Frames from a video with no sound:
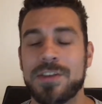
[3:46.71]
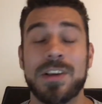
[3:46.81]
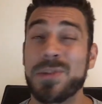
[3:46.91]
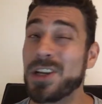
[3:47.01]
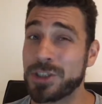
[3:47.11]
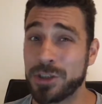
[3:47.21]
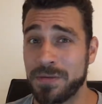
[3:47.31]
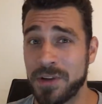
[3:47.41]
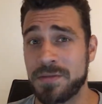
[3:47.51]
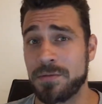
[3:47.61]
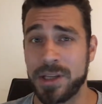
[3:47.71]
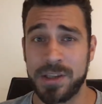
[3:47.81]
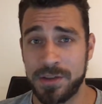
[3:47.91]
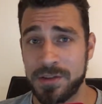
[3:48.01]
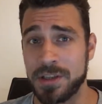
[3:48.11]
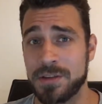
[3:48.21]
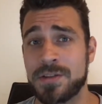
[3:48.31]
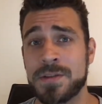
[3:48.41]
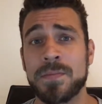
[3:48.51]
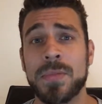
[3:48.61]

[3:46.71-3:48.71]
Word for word: I'm not sure if that's the right distance